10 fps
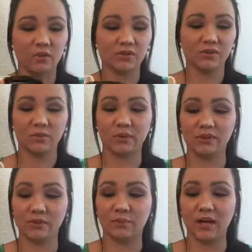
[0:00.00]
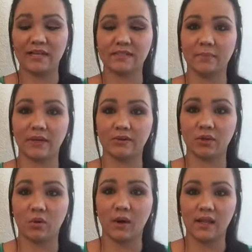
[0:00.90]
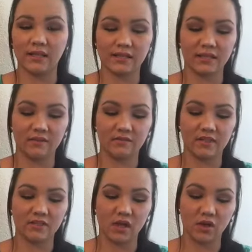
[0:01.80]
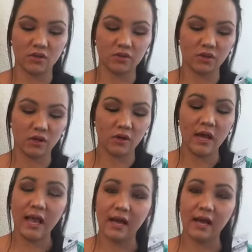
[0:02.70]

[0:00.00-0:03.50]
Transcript: were super surprised about the quality of this also.